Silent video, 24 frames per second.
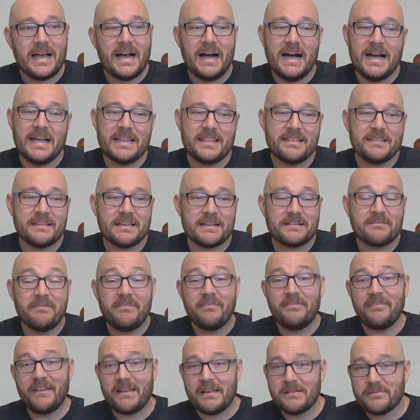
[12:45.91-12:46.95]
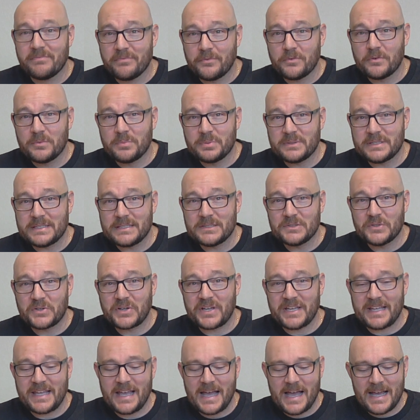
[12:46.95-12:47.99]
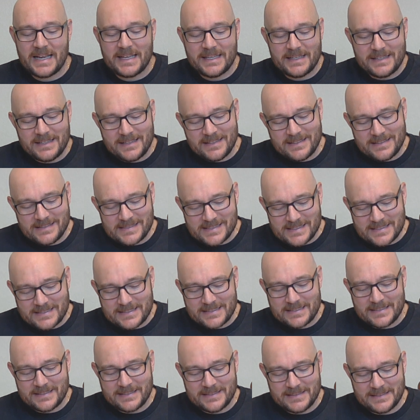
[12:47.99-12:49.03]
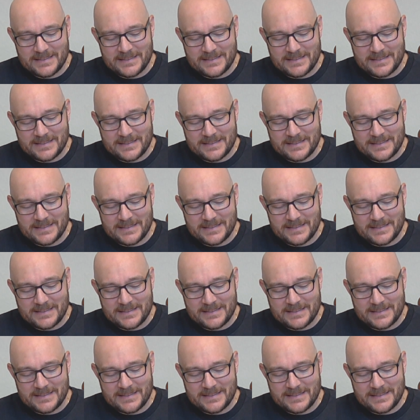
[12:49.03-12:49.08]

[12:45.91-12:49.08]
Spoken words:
I think favorably looking at it is it